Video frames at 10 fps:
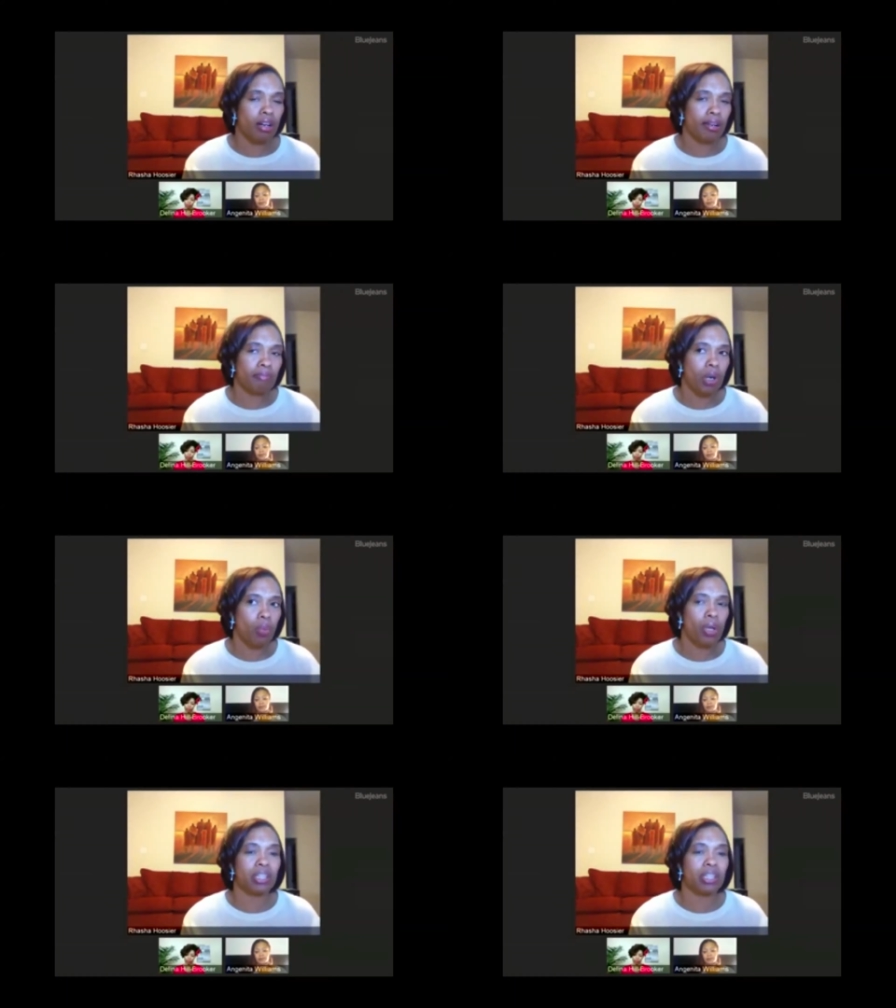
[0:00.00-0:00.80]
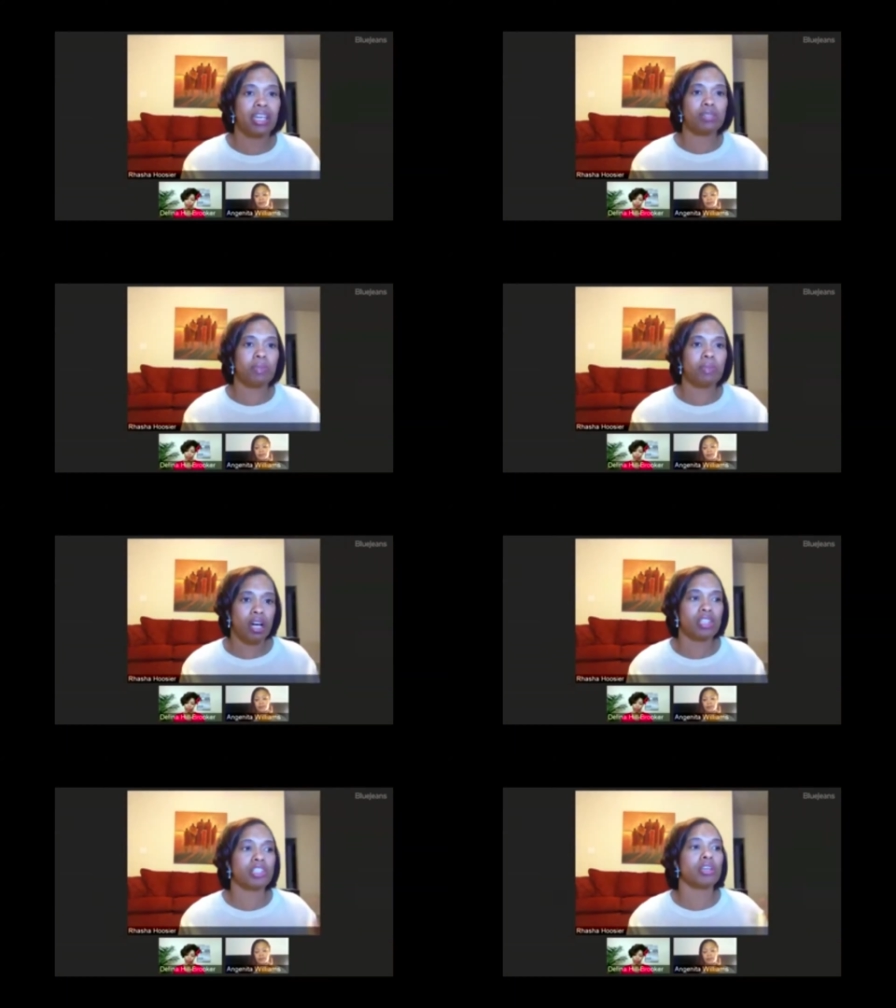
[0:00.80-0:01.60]
with kids being touched
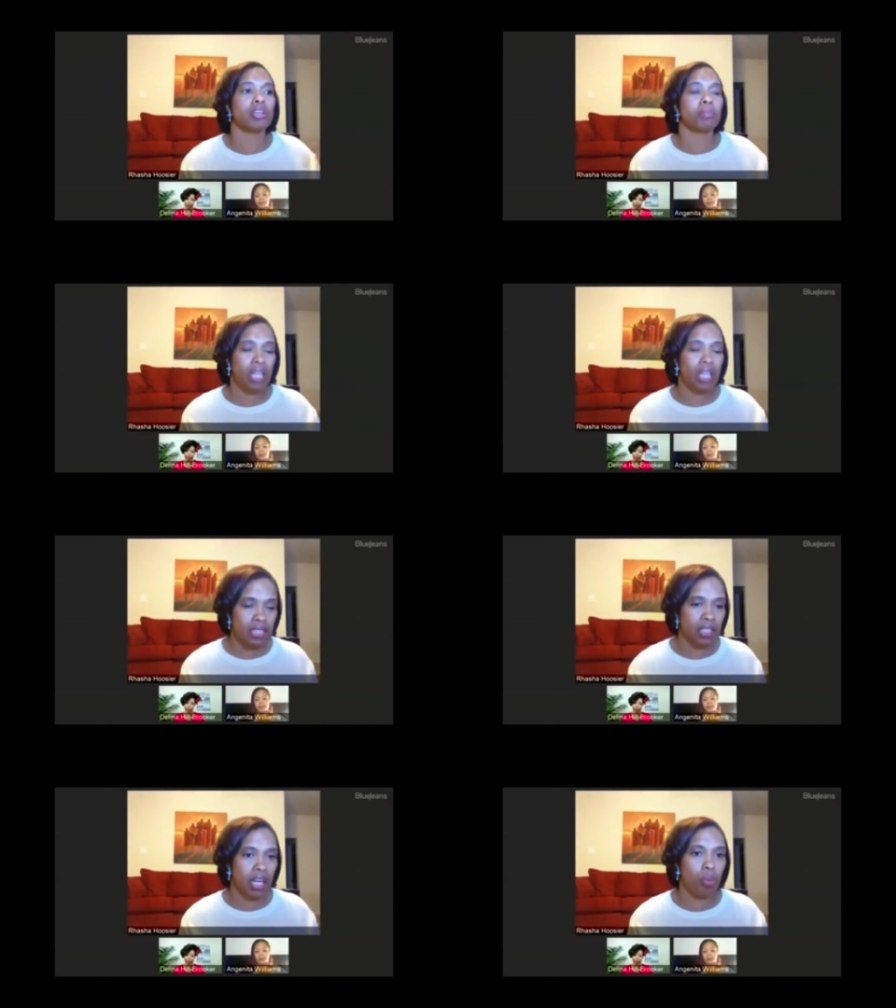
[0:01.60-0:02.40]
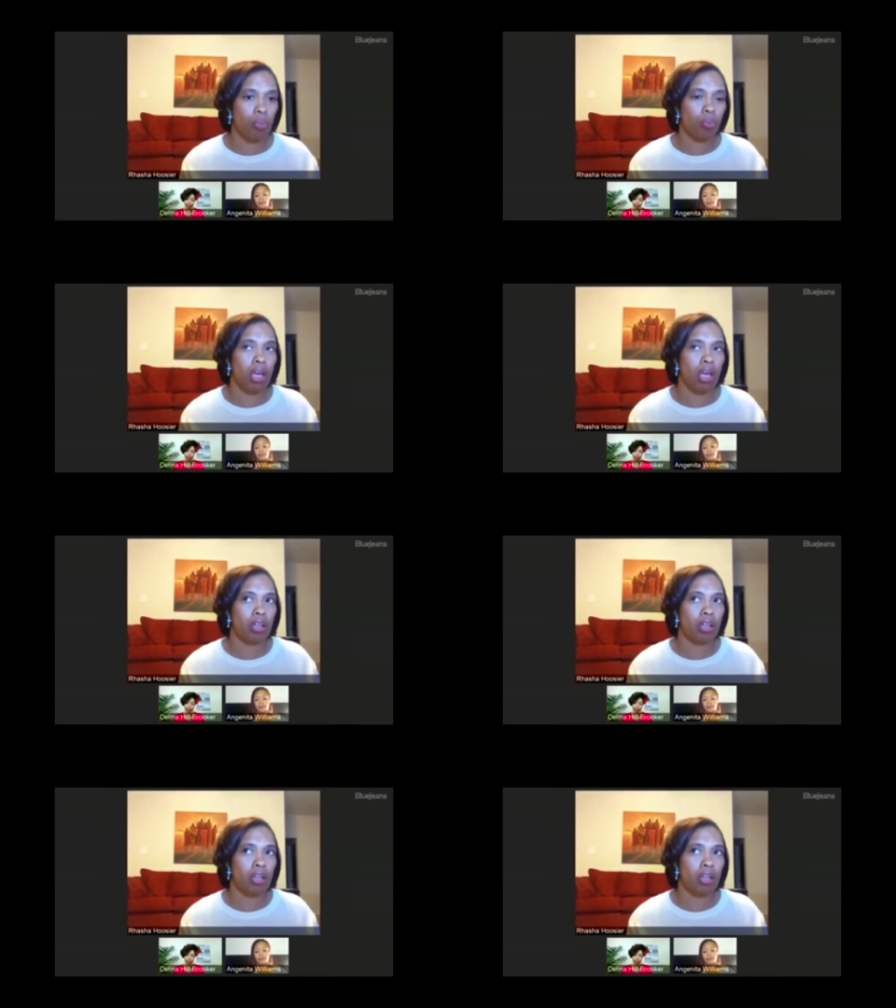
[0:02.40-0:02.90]
and molested and